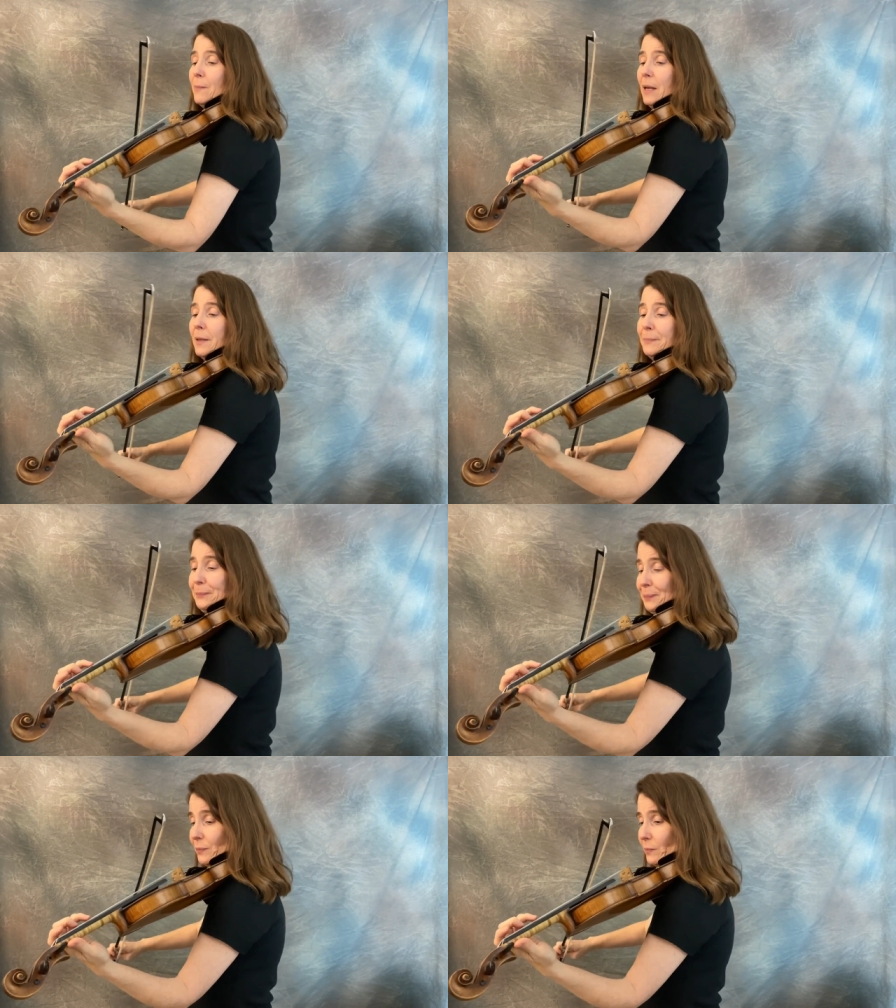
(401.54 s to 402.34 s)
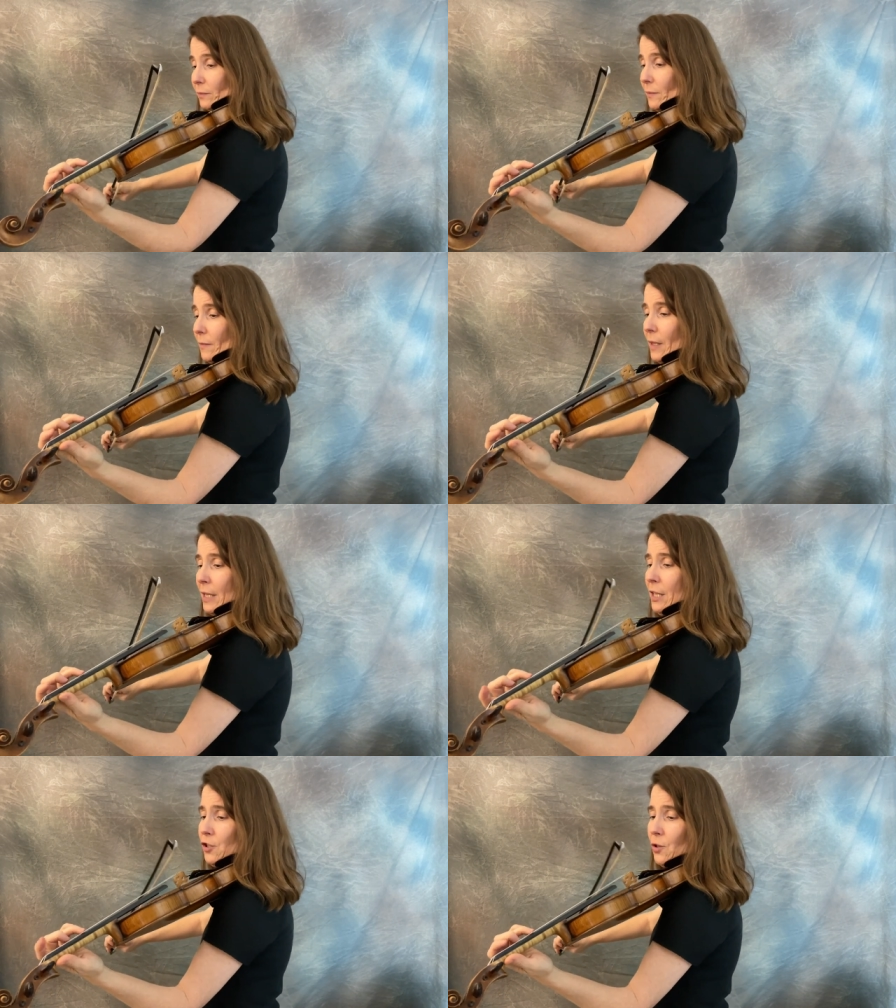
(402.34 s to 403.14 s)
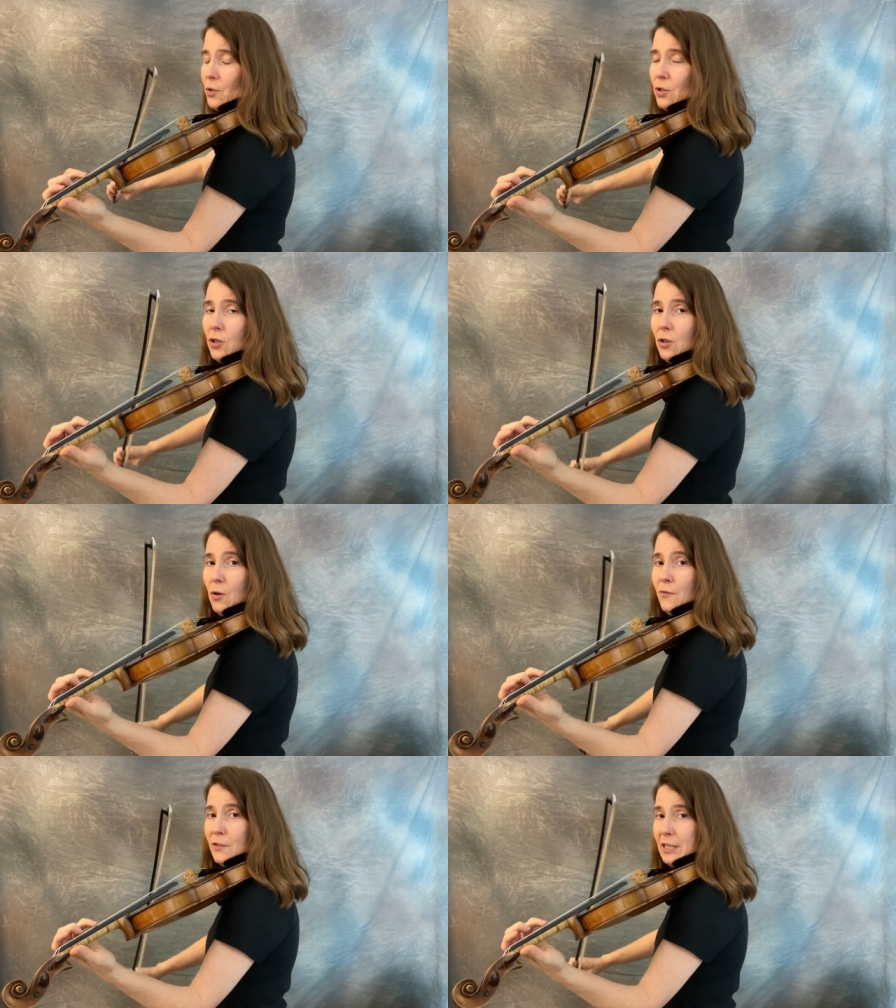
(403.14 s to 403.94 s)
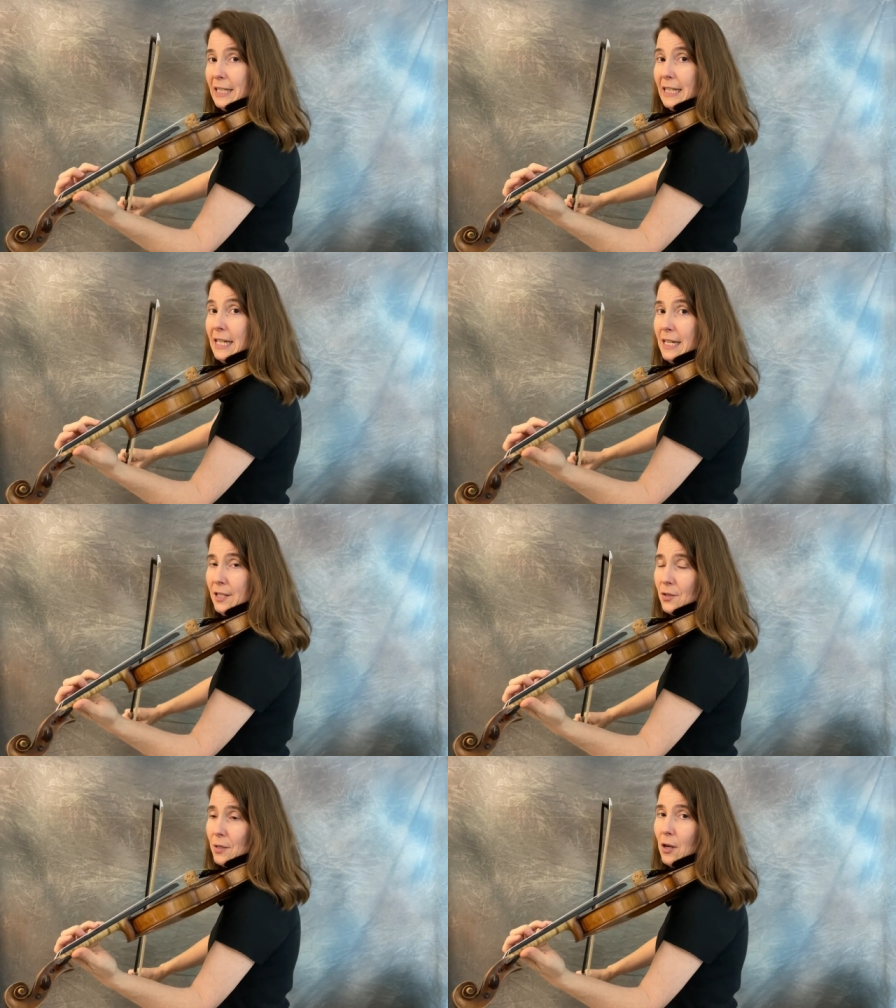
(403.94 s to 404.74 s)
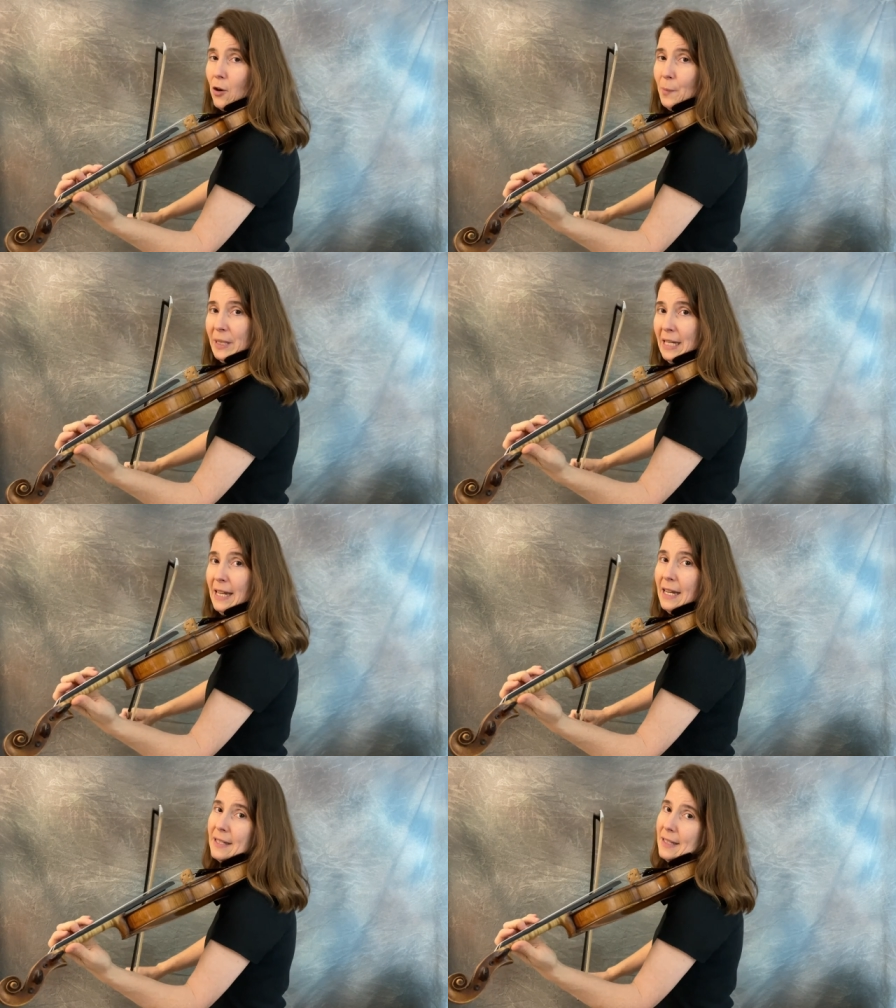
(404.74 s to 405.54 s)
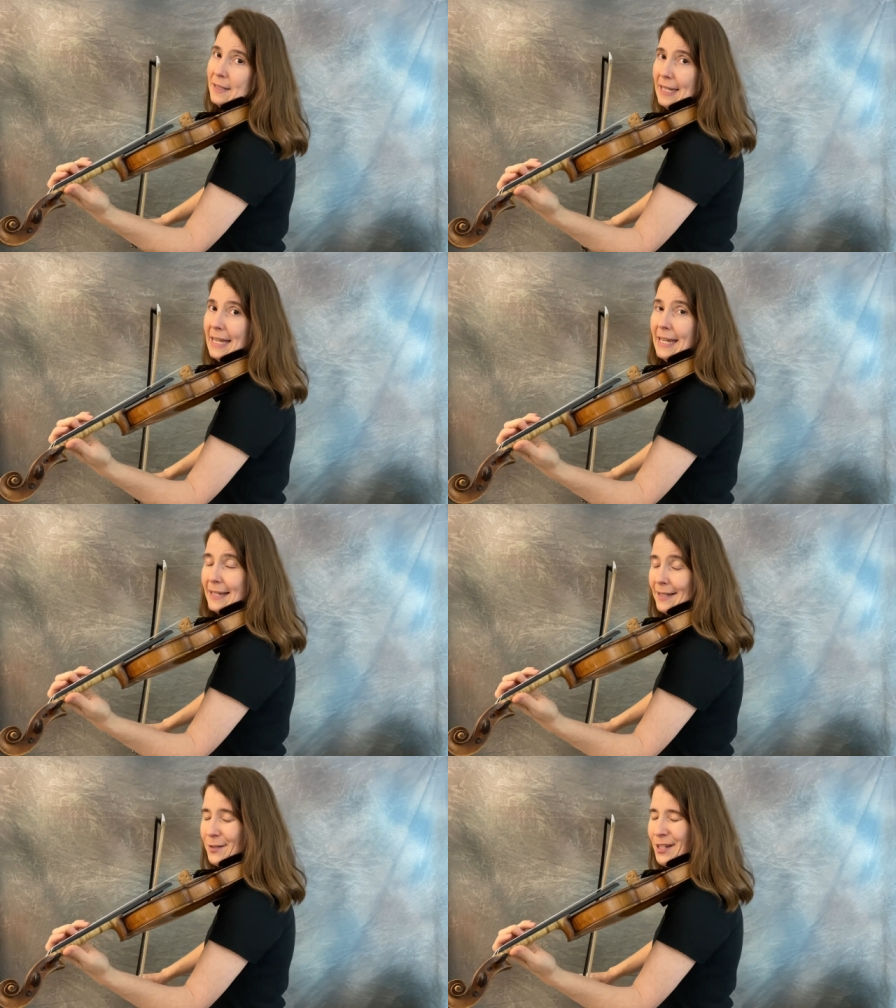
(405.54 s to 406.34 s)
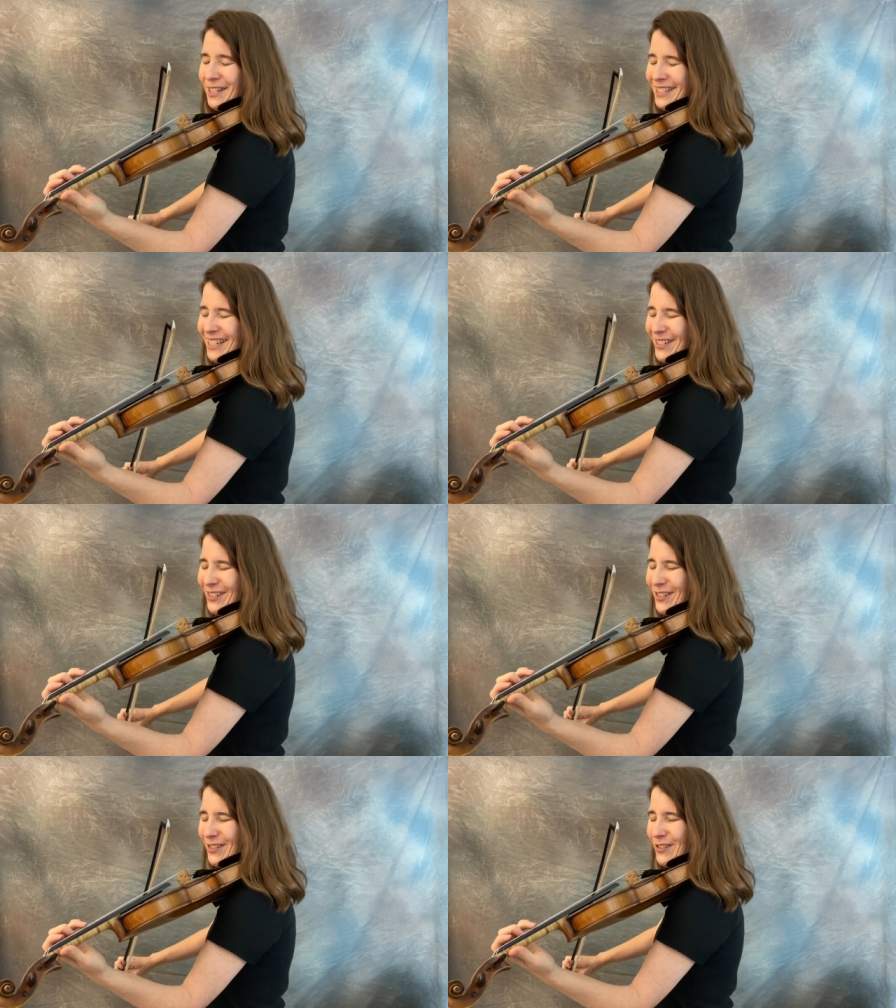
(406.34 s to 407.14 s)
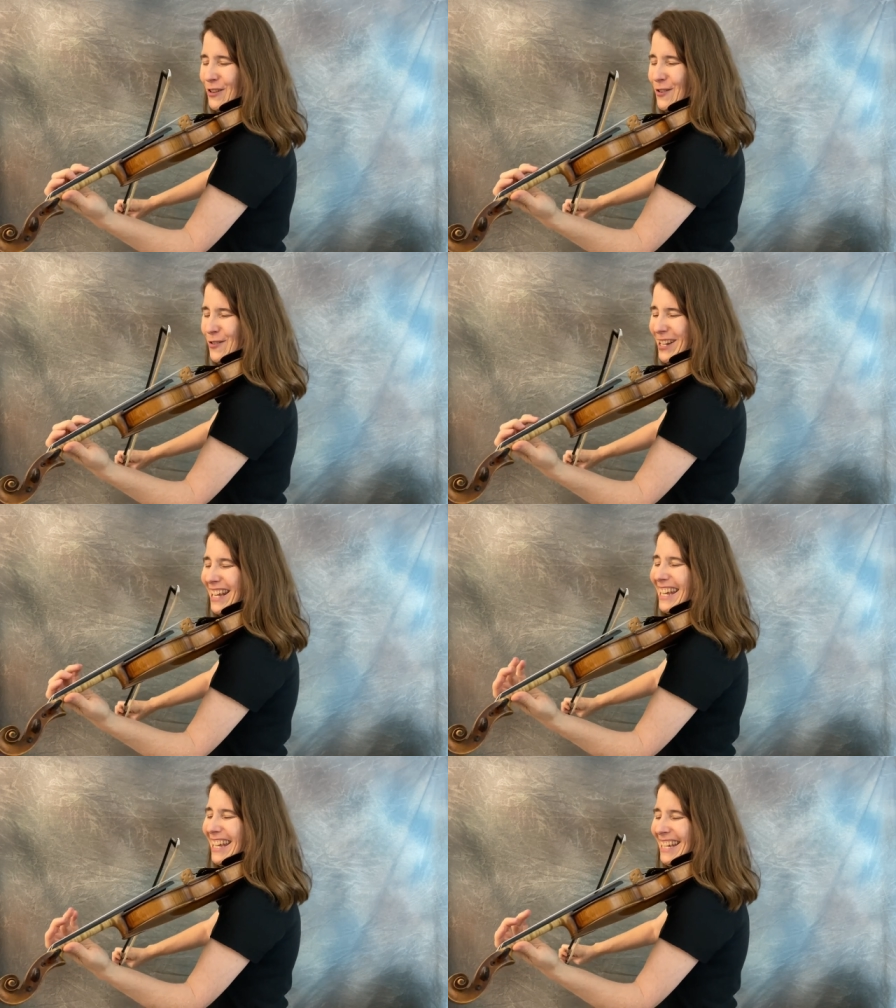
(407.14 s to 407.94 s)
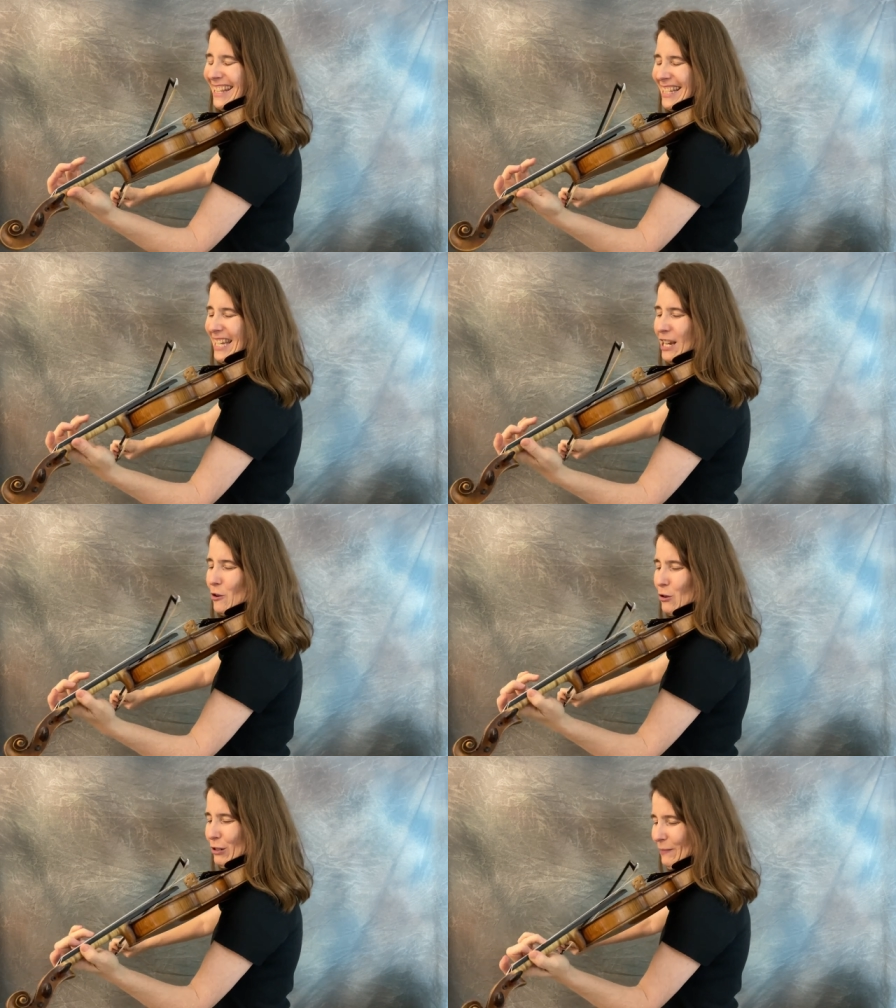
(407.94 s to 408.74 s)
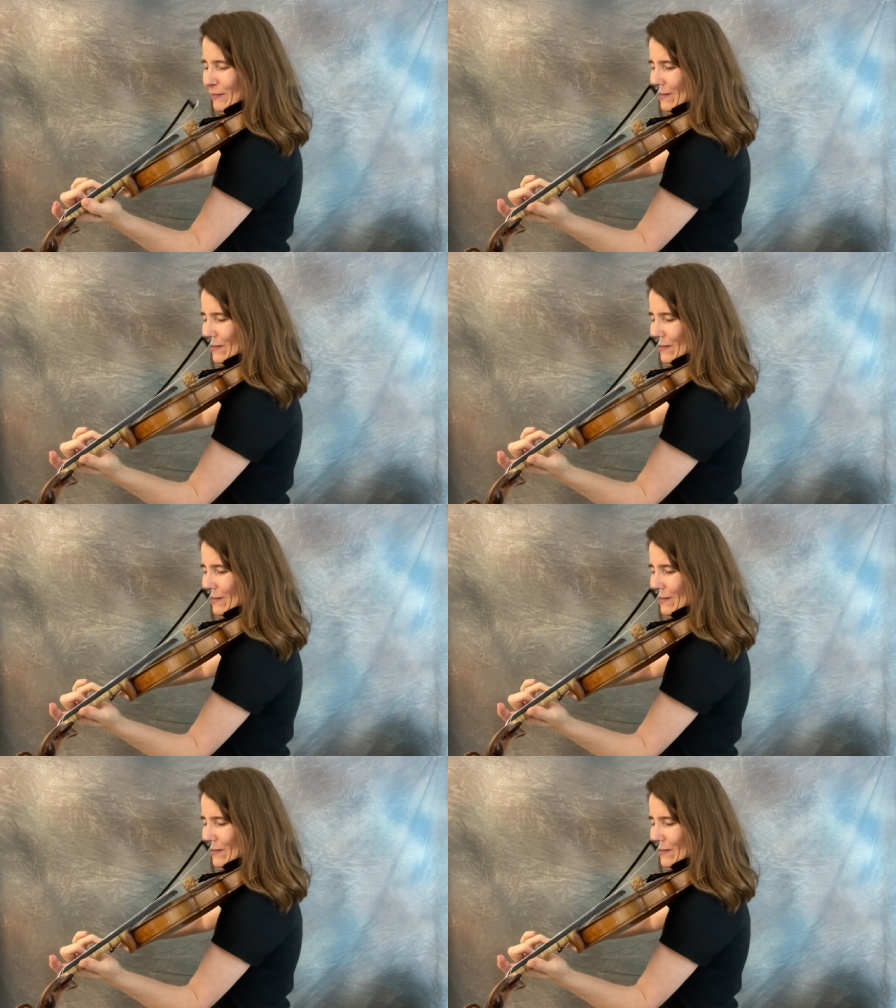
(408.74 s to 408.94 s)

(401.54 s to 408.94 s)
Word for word: But he chose to go over to the E string, open E, since E is another note in the C chord.